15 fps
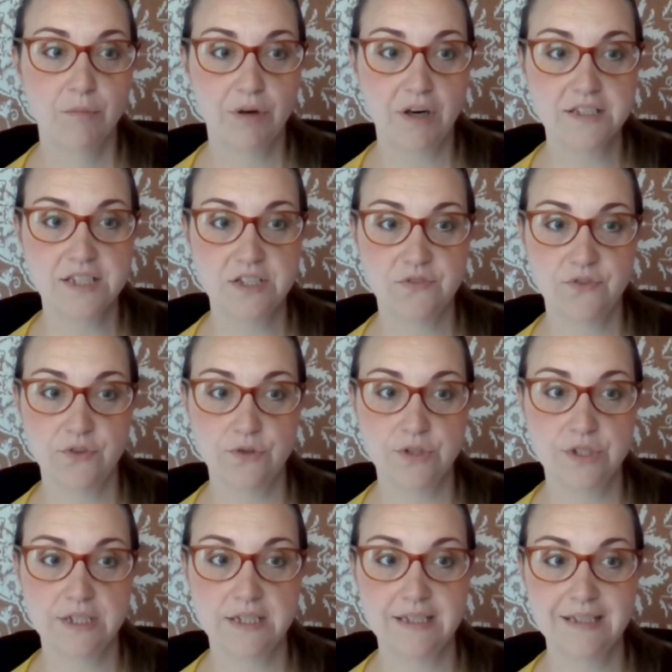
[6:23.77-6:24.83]
Processed
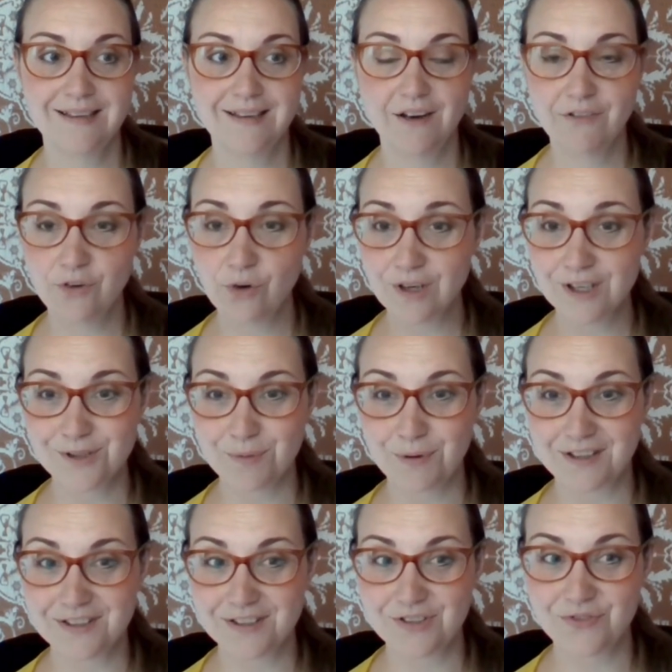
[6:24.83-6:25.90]
foods. Of course,
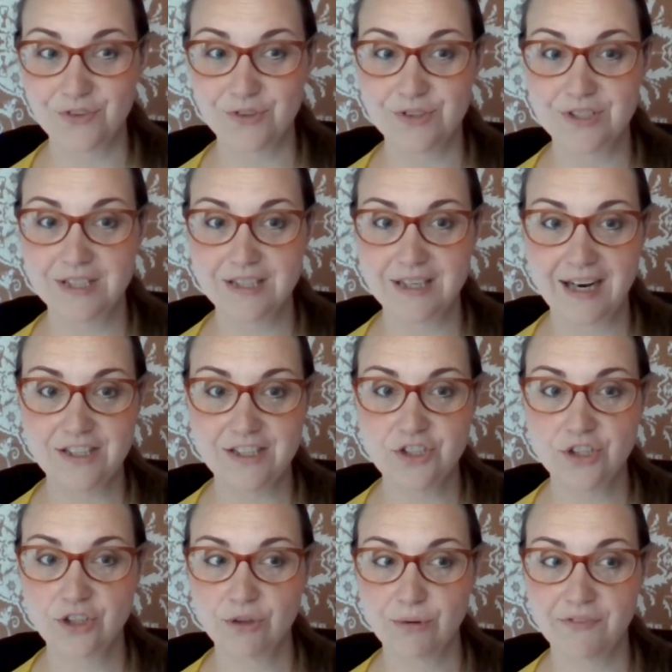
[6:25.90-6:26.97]
processed foods, high in
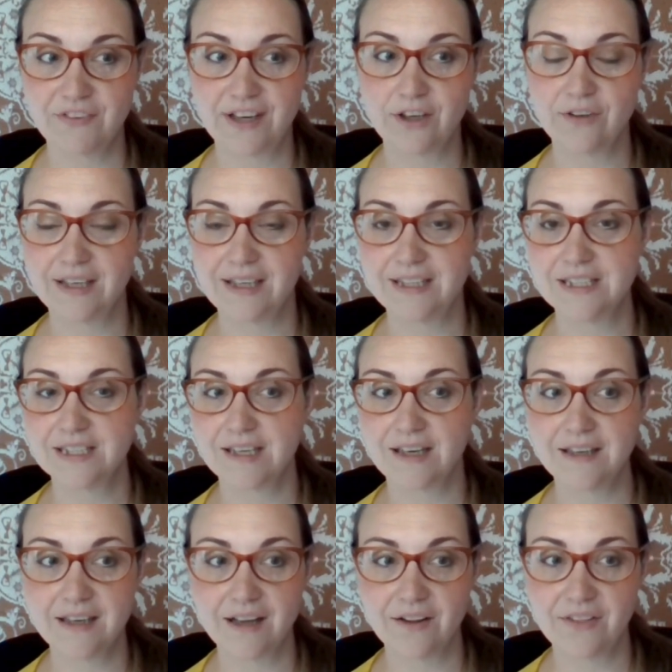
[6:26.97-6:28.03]
sugar, refined grains,
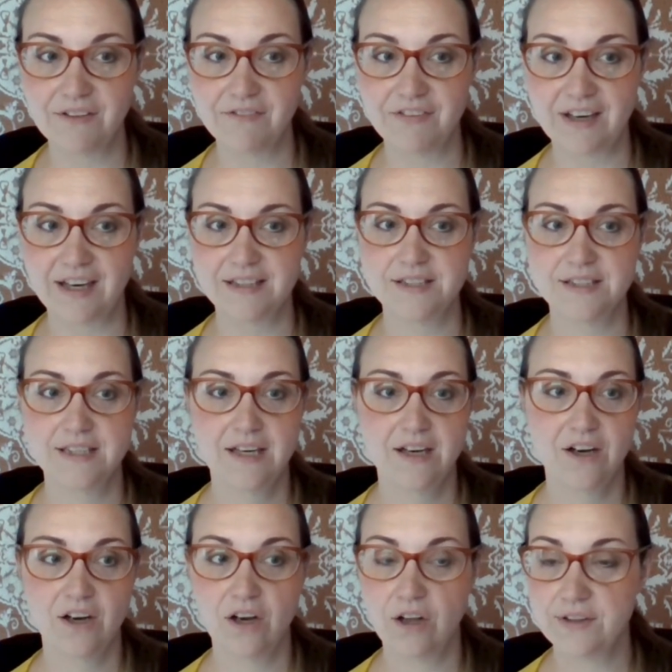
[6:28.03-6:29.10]
unhealthy fats,
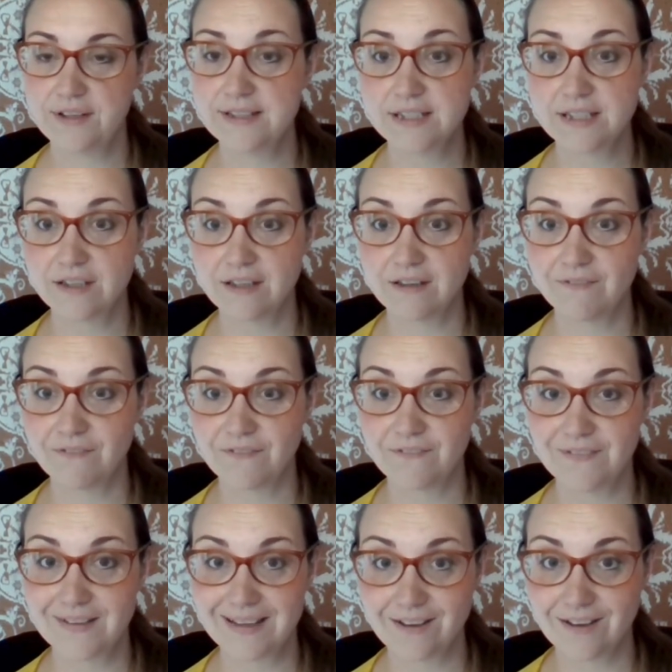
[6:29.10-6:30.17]
all these can in
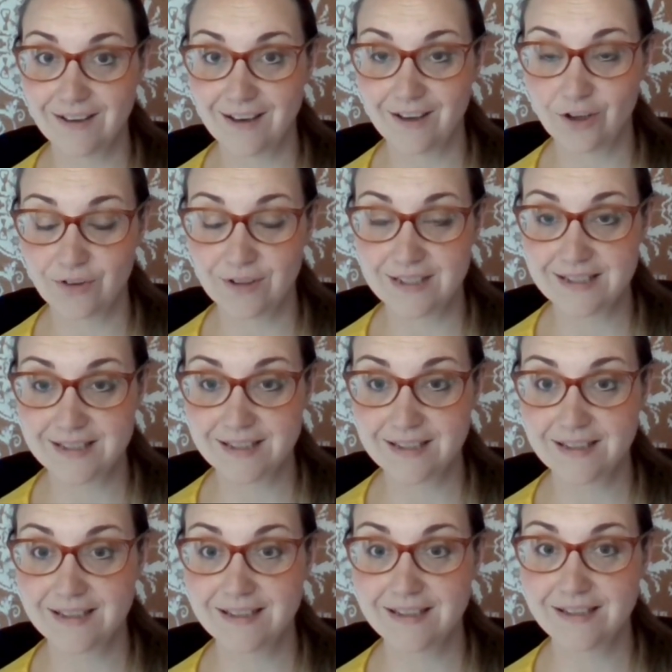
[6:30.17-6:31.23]
increase
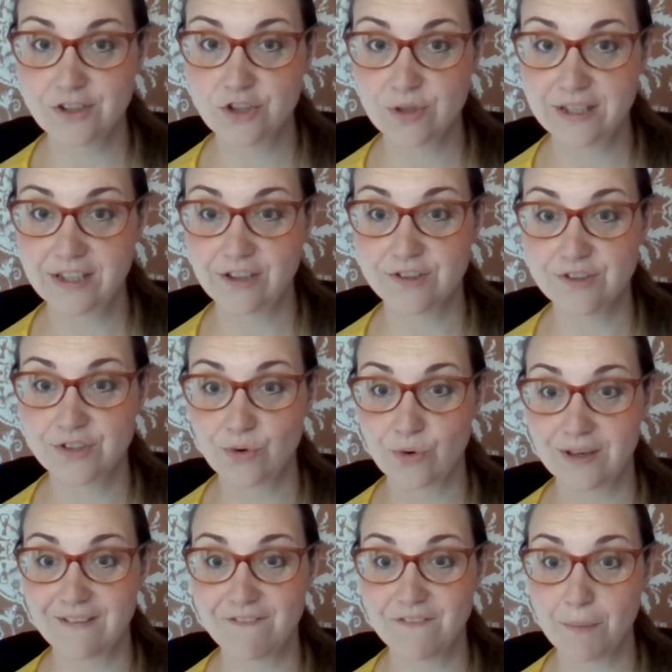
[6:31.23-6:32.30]
triggers
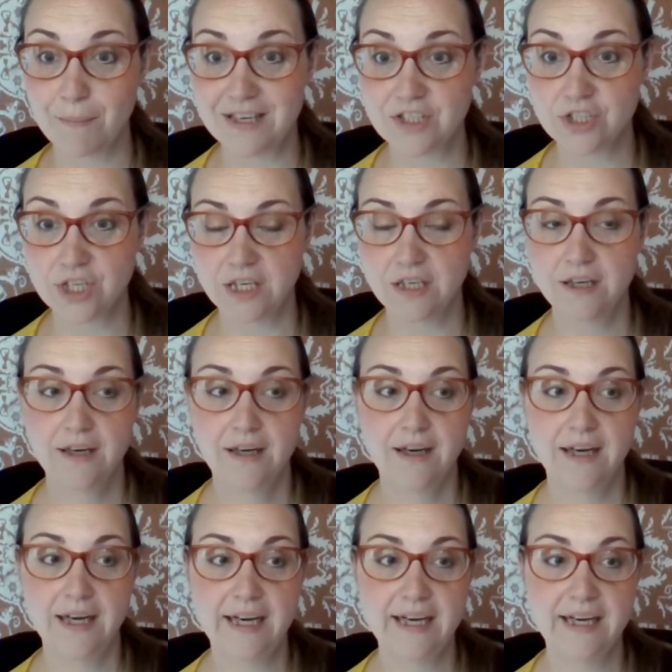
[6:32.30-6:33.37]
or inflammation.
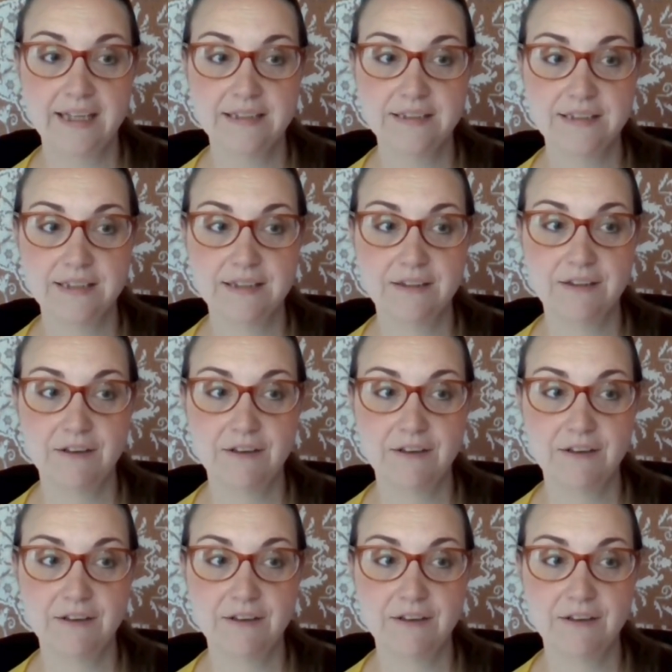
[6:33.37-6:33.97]
And